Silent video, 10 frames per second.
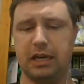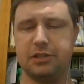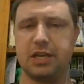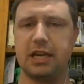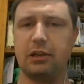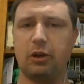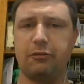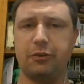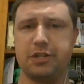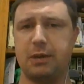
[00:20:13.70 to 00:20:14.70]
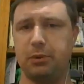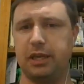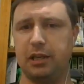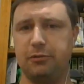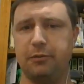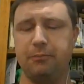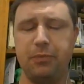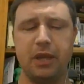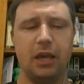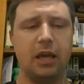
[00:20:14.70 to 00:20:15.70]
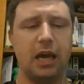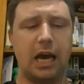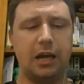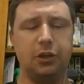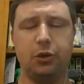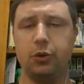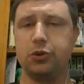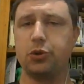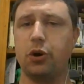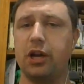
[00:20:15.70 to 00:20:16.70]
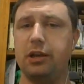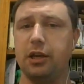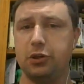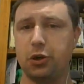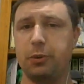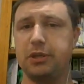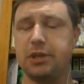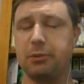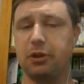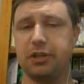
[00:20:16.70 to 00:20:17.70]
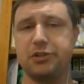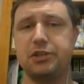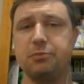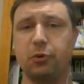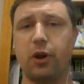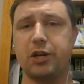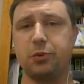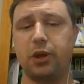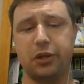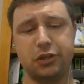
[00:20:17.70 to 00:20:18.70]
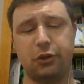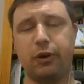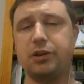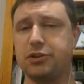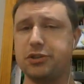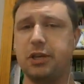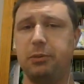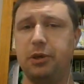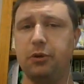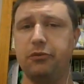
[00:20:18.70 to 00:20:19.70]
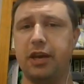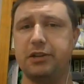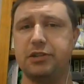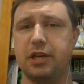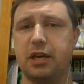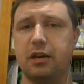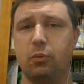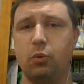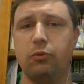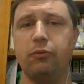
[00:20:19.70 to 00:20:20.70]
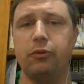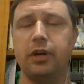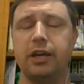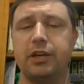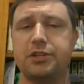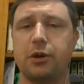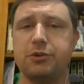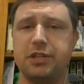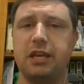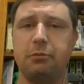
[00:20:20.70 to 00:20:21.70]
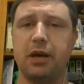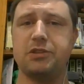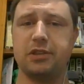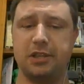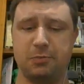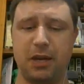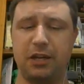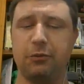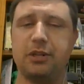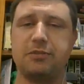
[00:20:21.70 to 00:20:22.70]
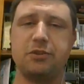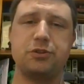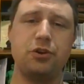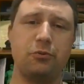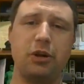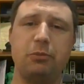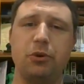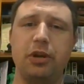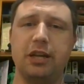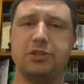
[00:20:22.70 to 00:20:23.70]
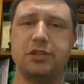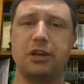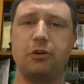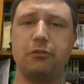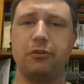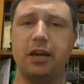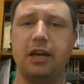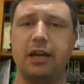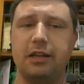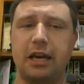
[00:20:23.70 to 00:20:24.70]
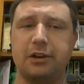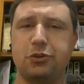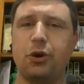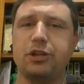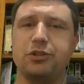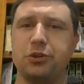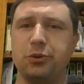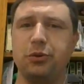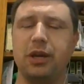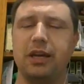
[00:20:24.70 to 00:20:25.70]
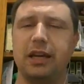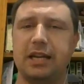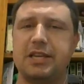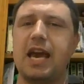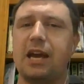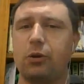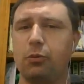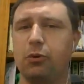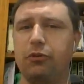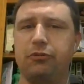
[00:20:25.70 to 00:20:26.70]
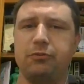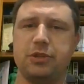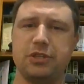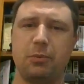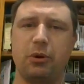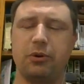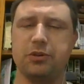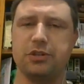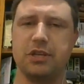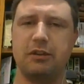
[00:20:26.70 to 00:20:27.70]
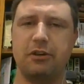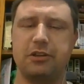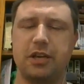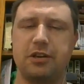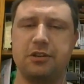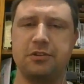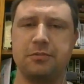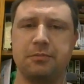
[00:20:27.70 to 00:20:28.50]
target, like, for example, the elephant. You could try dropping something like a system crash, where you actually crash the CPU of that wolf, so it's then basically spending the rest of its turn rebooting instead of trying to attack or move to somewhere else that's advantageous.